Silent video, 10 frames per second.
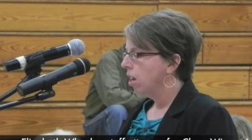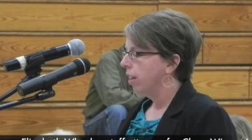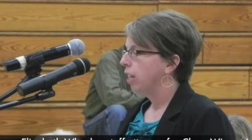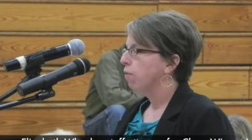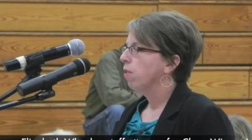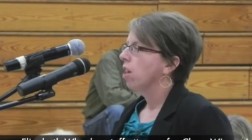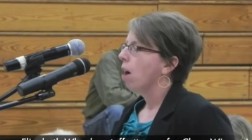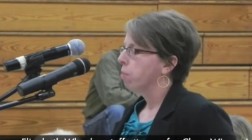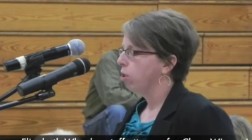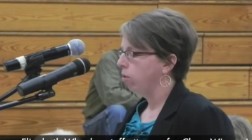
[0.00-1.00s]
Thanks for the
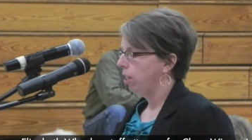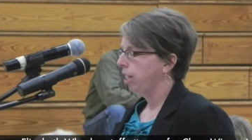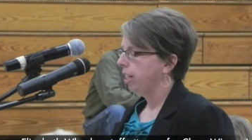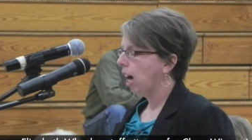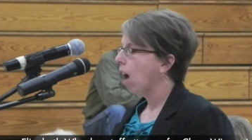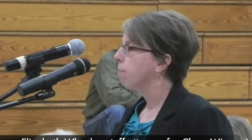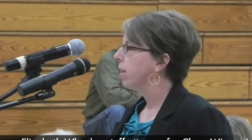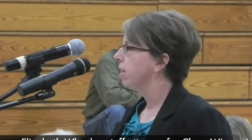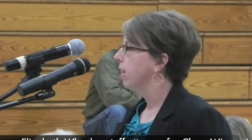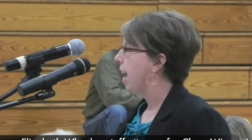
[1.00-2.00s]
opportunity to
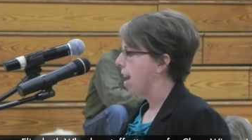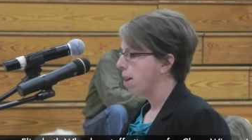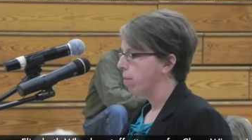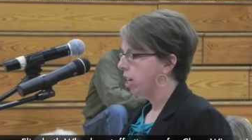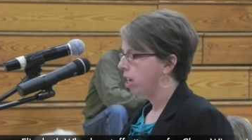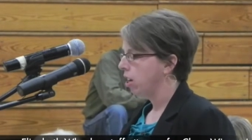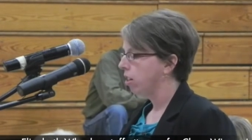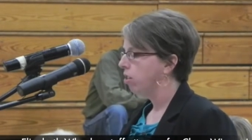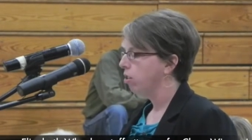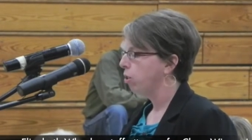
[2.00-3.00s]
comment today. I'm here
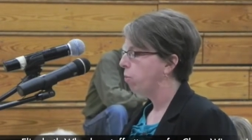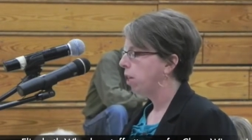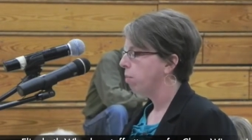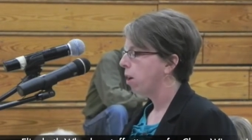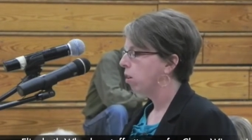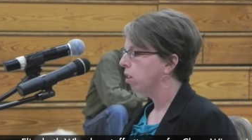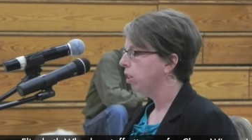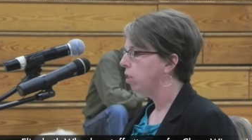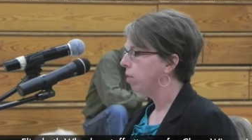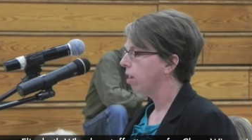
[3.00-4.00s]
to speak about
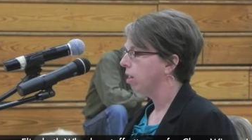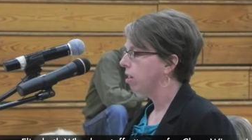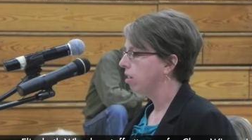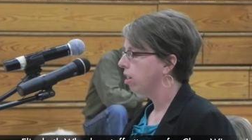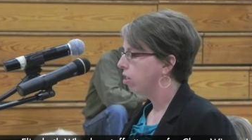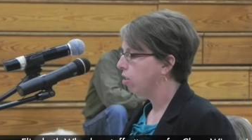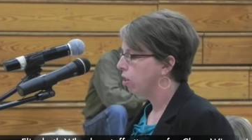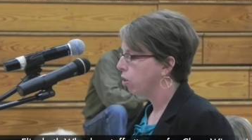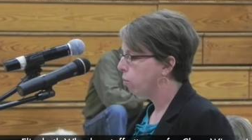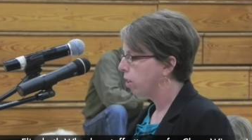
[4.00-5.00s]
Clean Wisconsin's
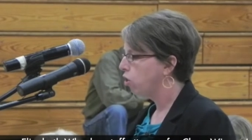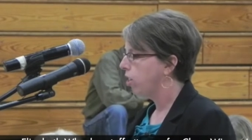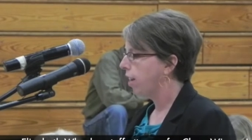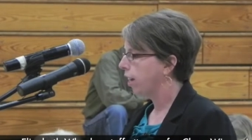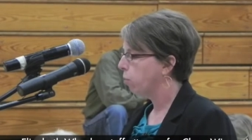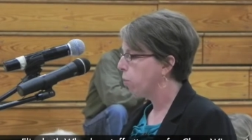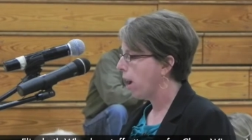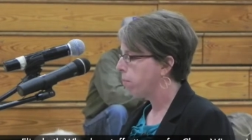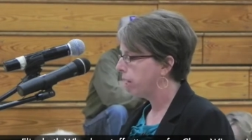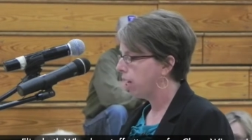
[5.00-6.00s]
concerns with GTAC's
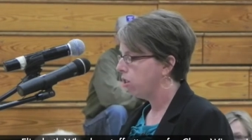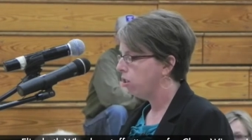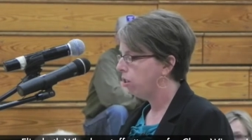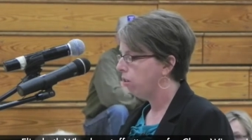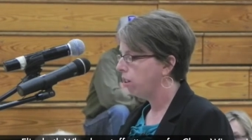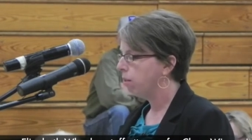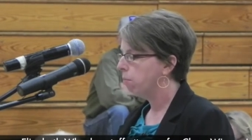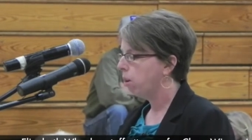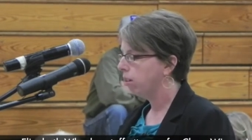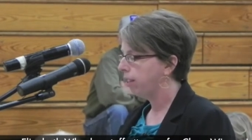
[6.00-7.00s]
pre-application notice and
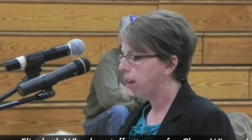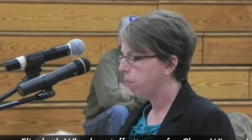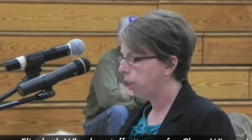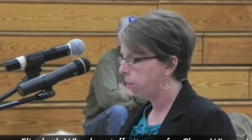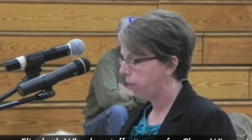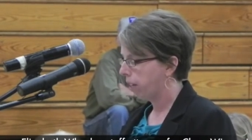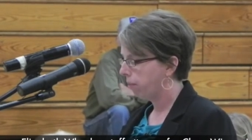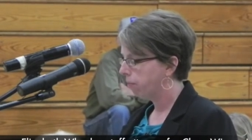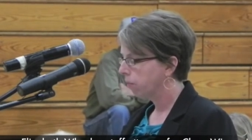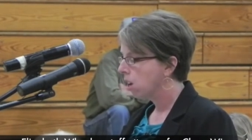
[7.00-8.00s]
bulk sampling
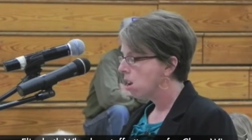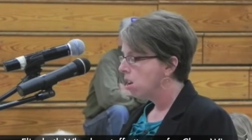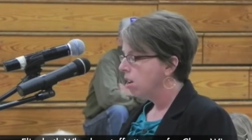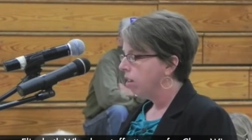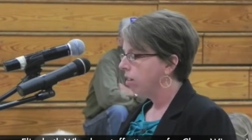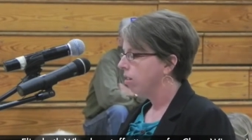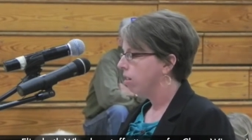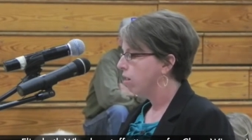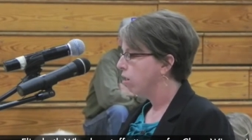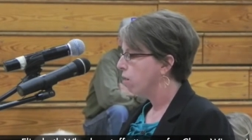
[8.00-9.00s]
plan. Since
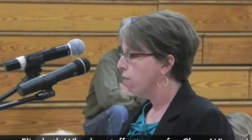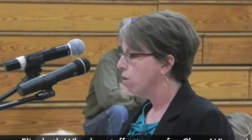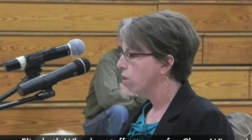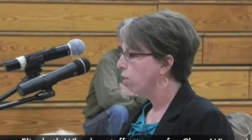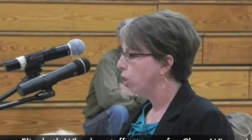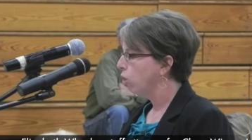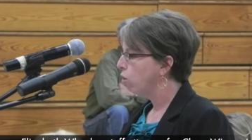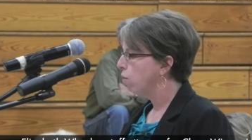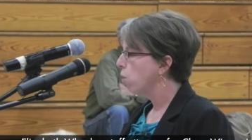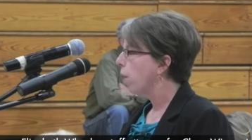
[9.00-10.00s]
this is the first of only
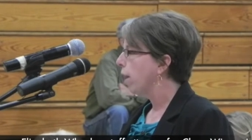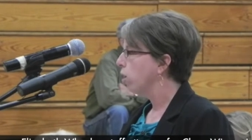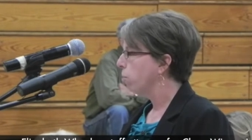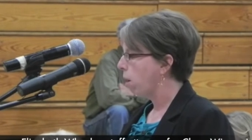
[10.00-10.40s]
two required